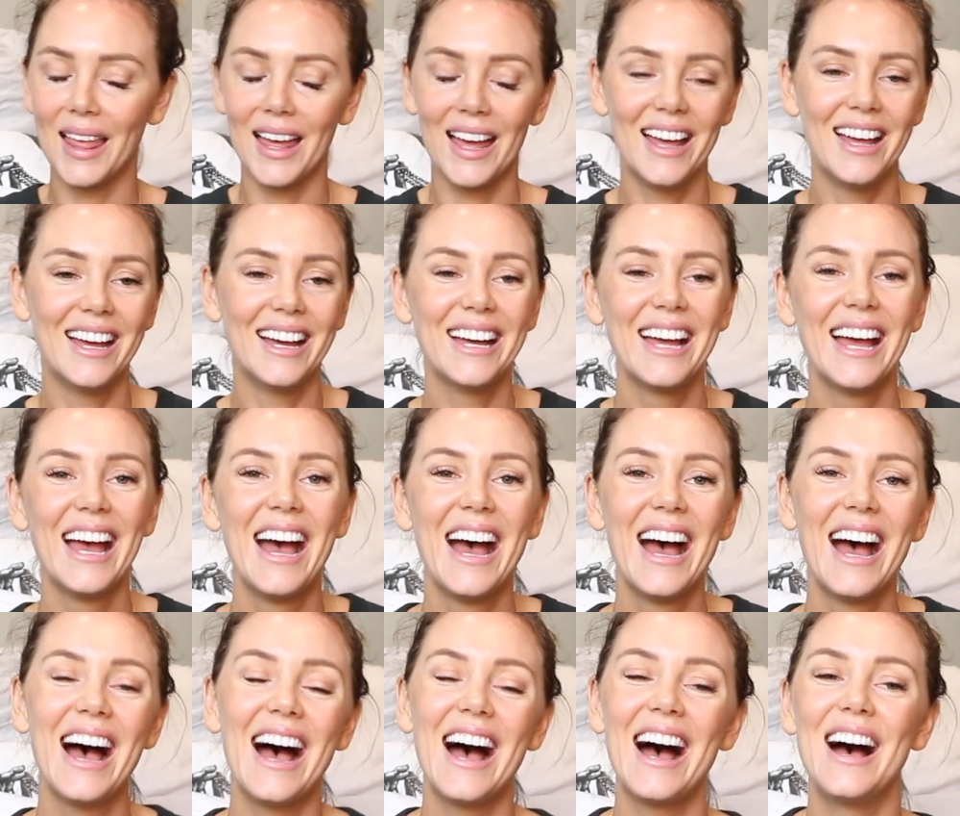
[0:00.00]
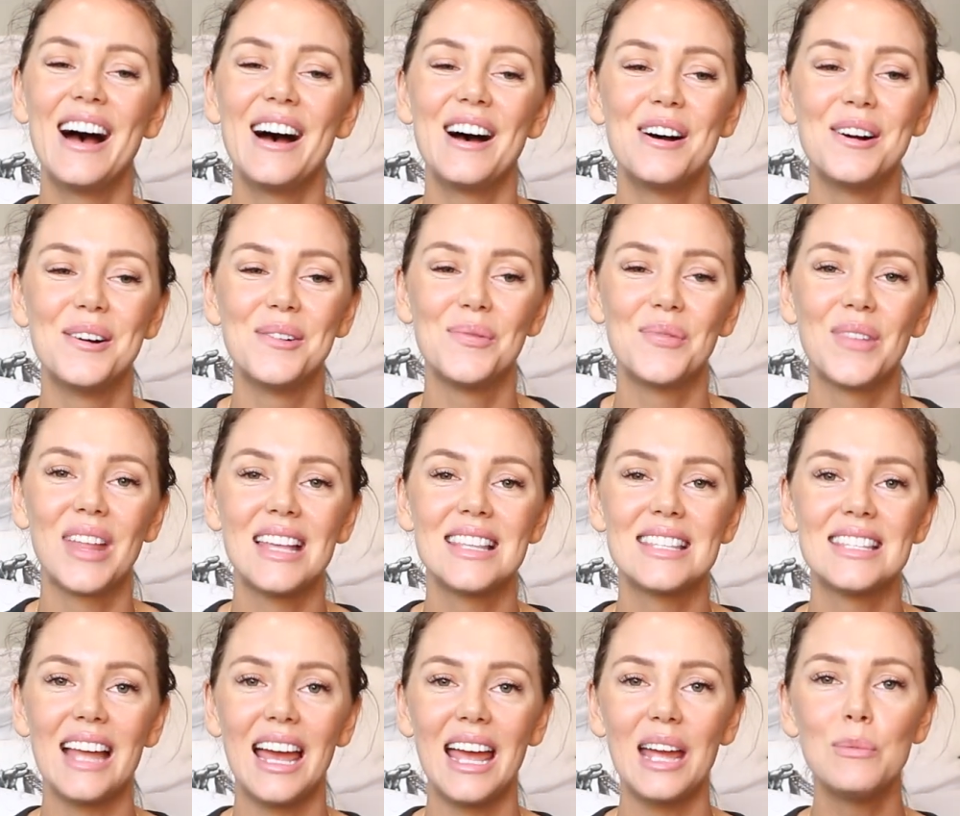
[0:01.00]

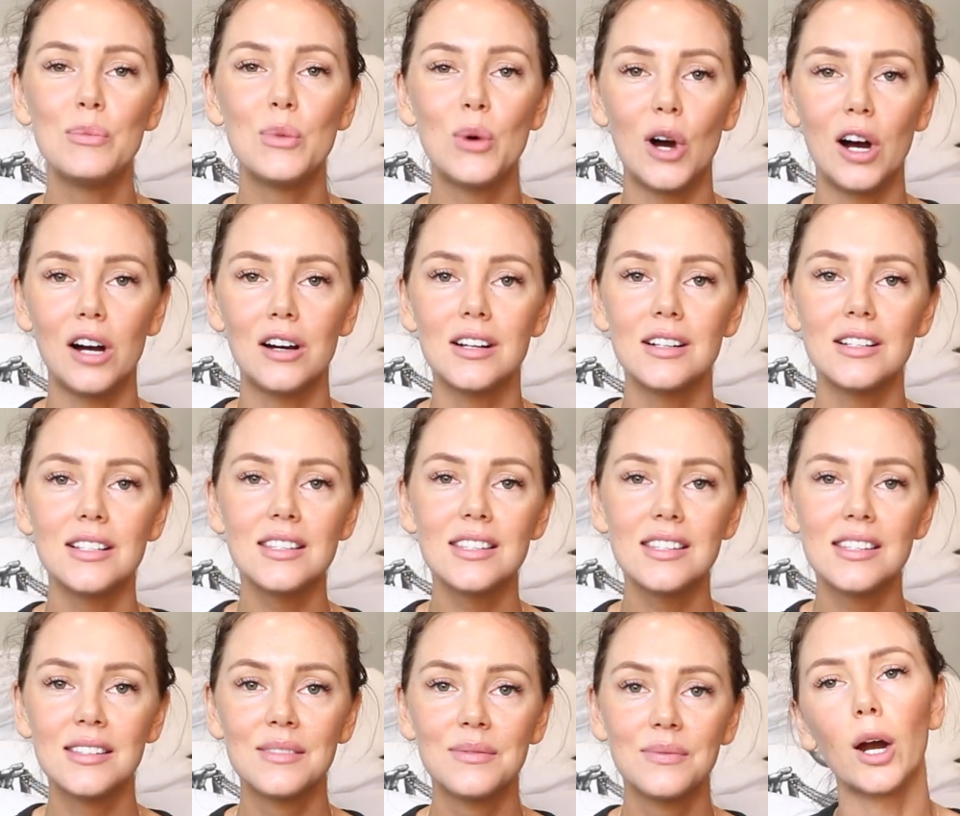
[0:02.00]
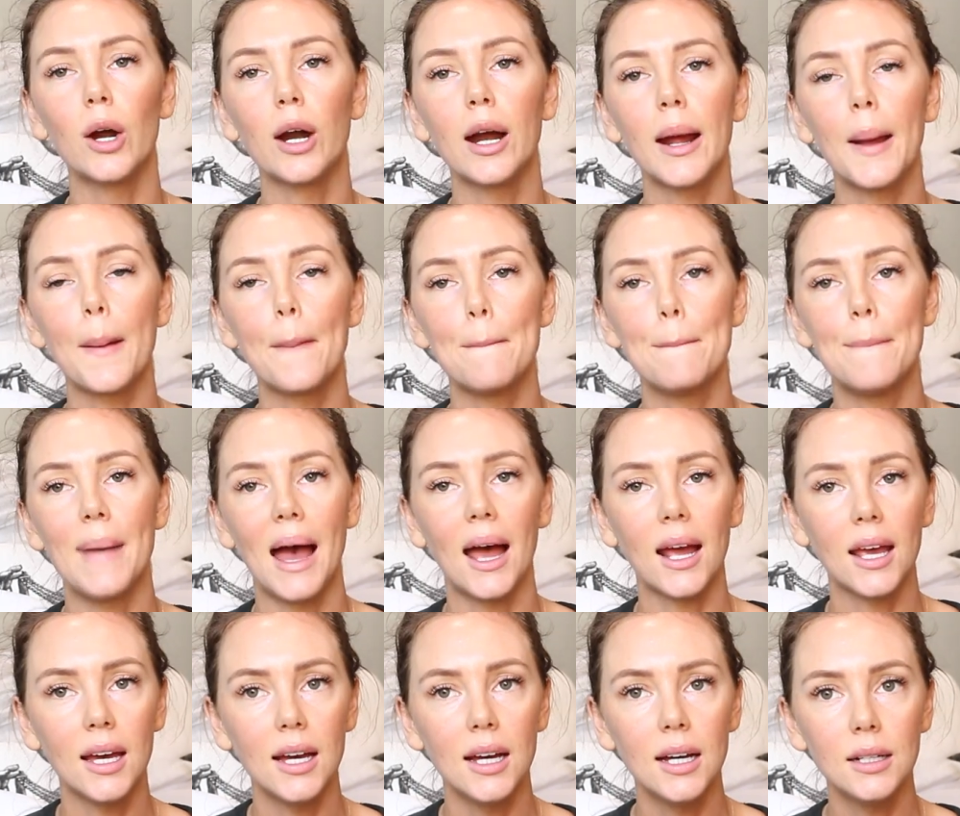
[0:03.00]
His name was Eric
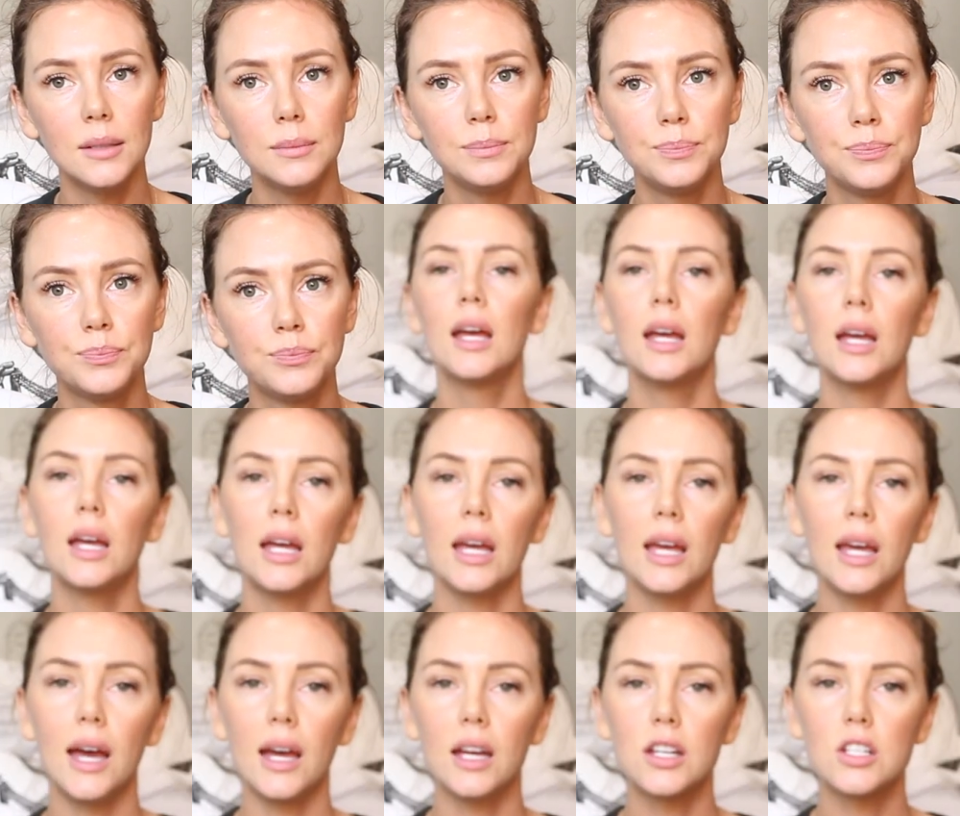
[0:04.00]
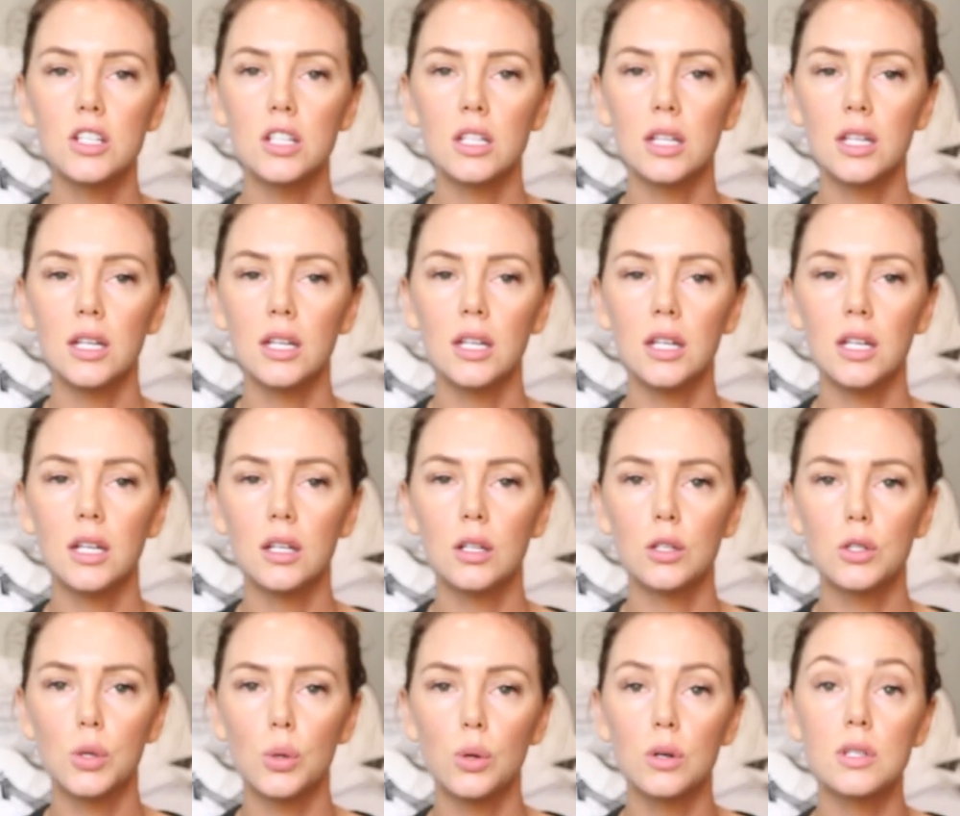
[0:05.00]
Bakker. He
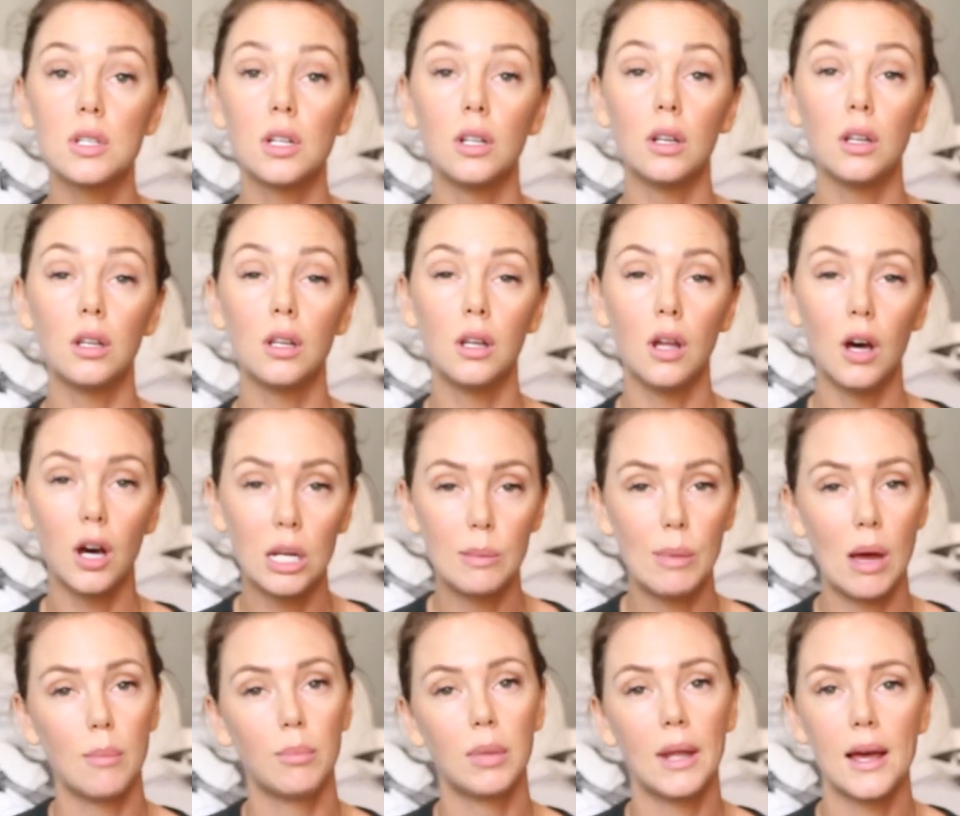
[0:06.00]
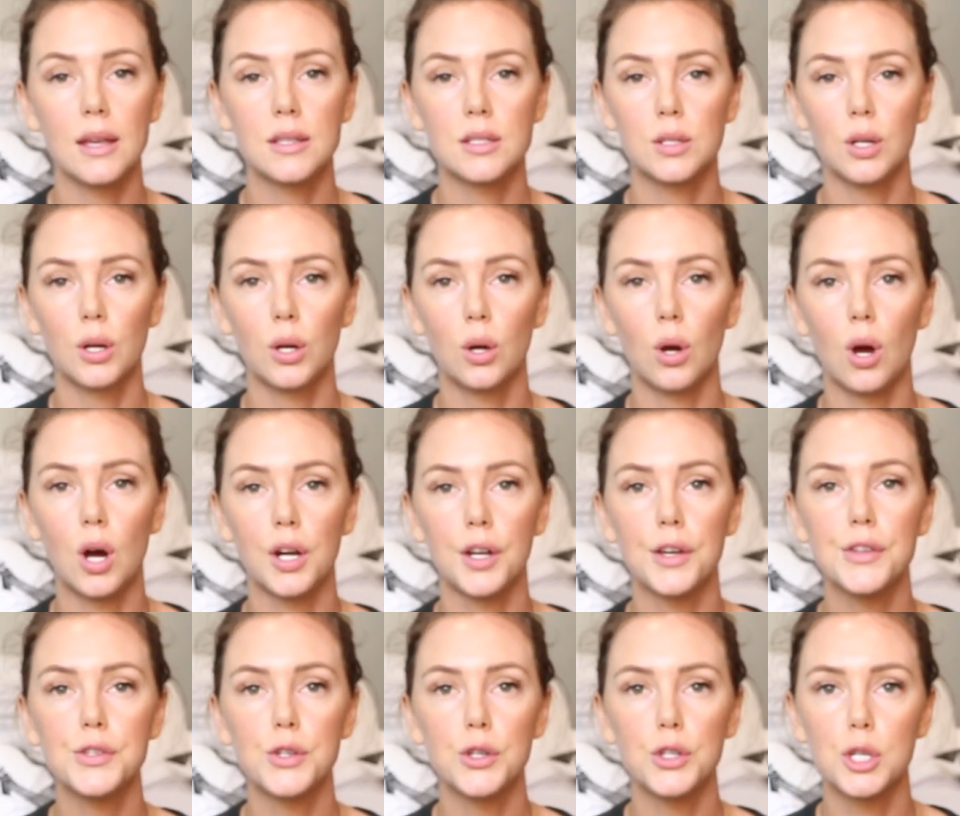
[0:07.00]
actually talks a lot about blasto on
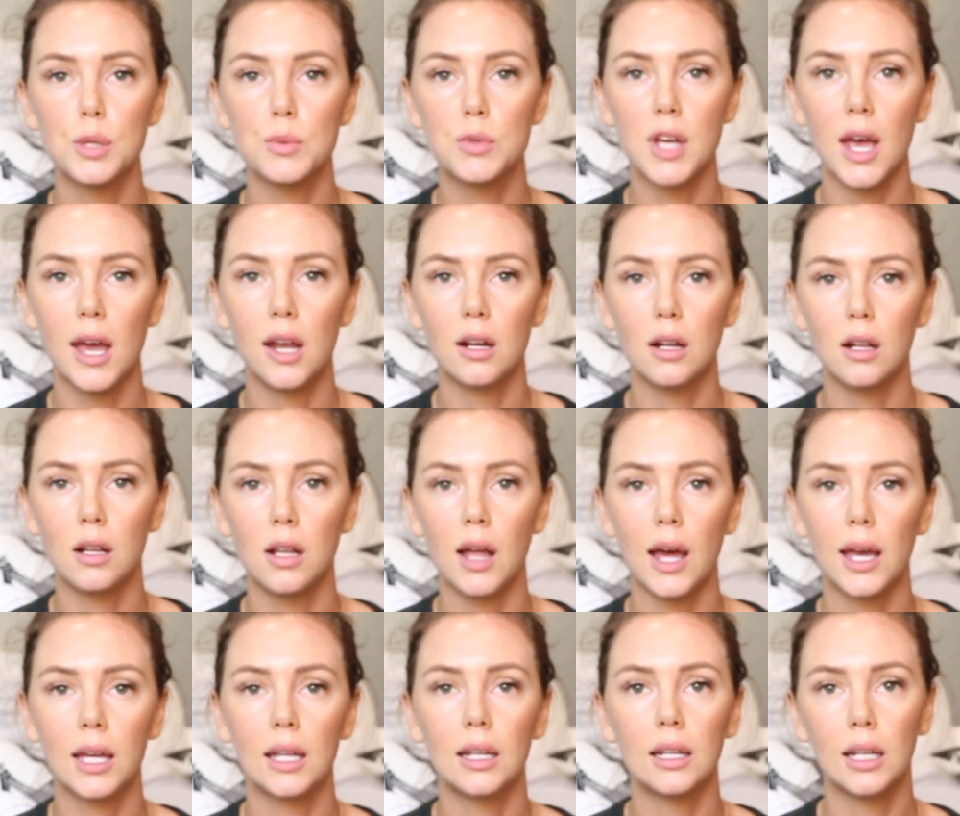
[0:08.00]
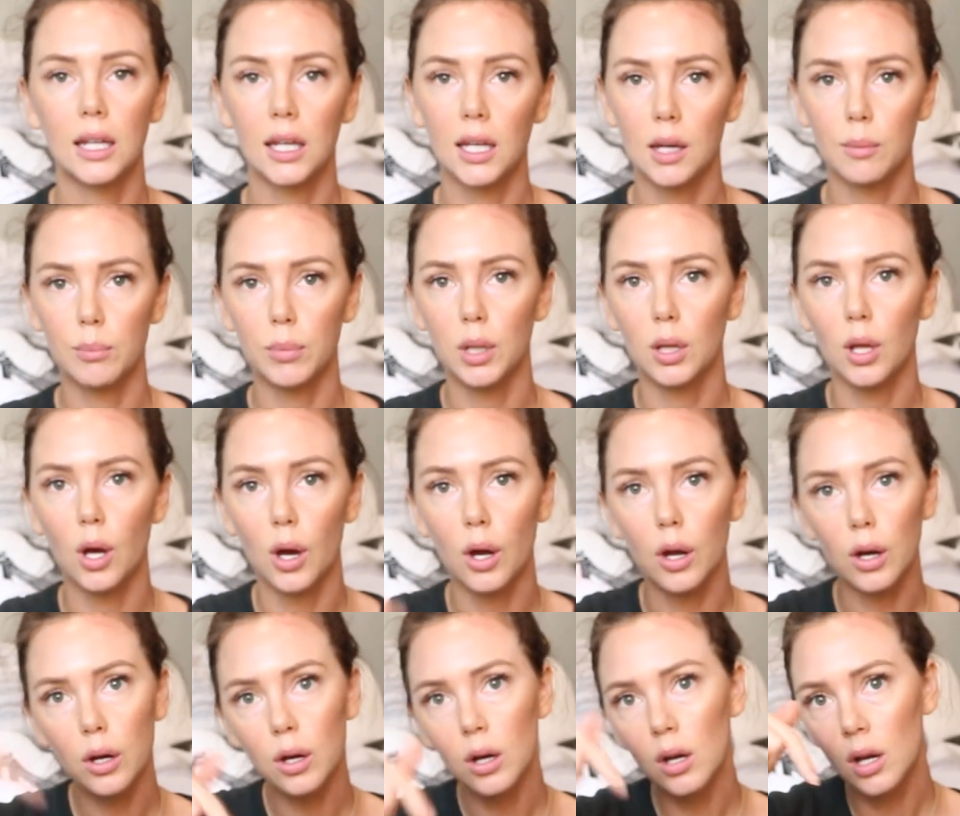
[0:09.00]
his YouTube channel. I can link it
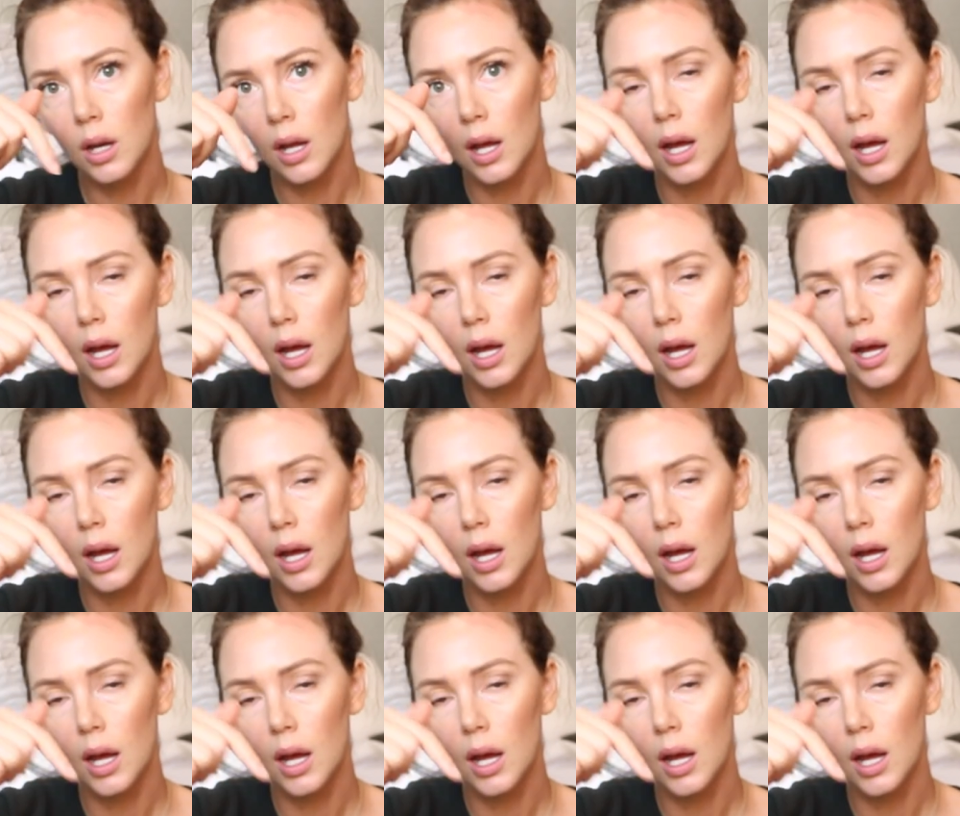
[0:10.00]
below.